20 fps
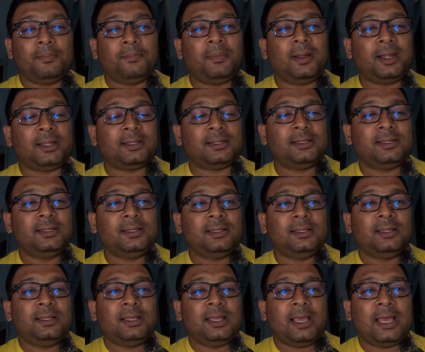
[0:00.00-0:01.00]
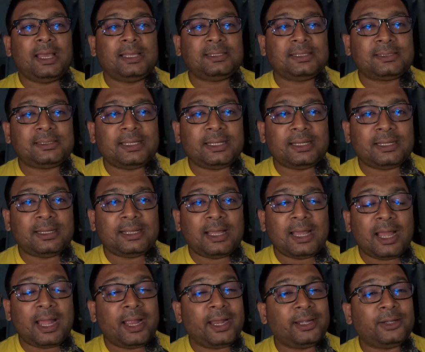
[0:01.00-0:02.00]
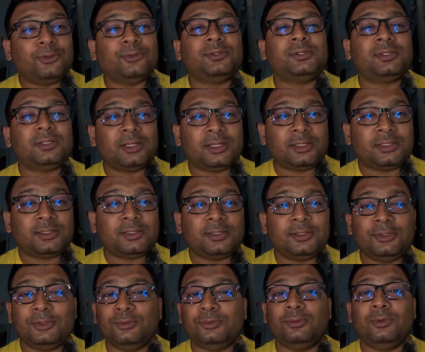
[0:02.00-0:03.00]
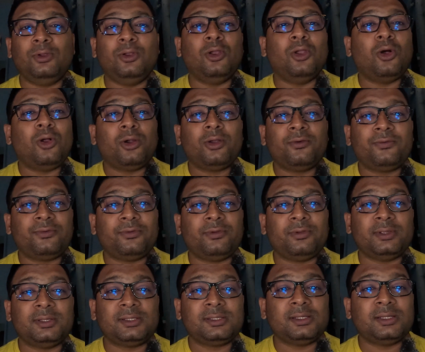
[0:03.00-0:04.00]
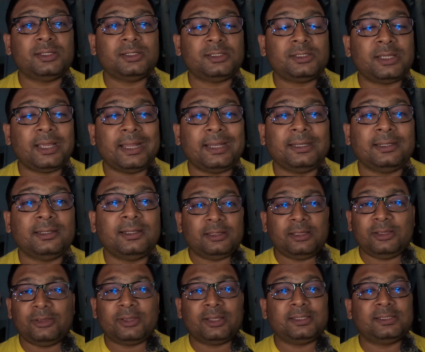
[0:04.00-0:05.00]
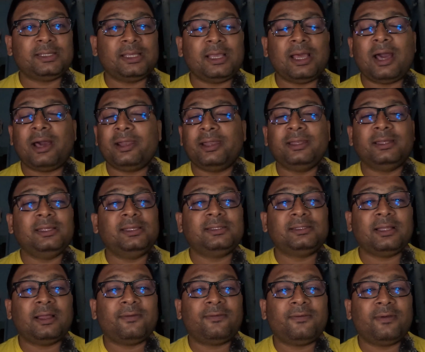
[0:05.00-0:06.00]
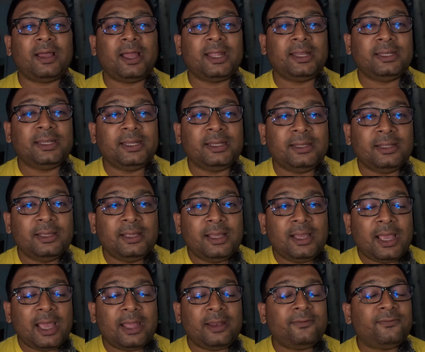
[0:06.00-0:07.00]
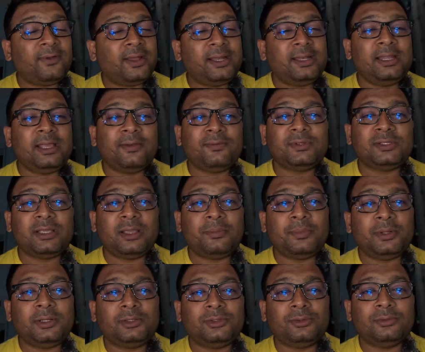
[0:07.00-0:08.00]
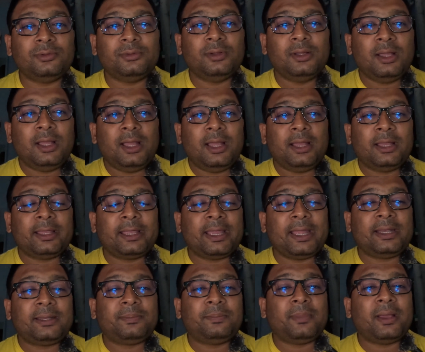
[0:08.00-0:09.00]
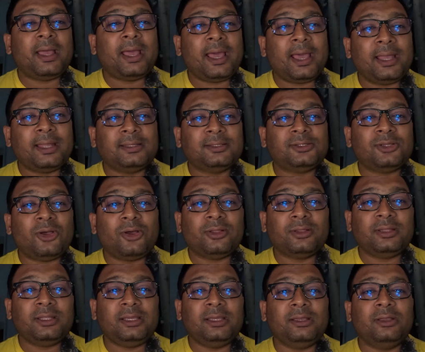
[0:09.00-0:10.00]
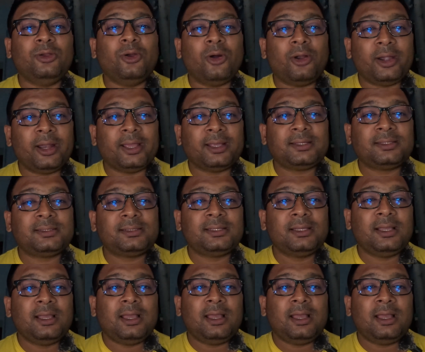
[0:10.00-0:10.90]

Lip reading: But as I said, I had to search, do a lot of research, and you can say R&D stuff I did, and finally I was able to get my hands on the Godox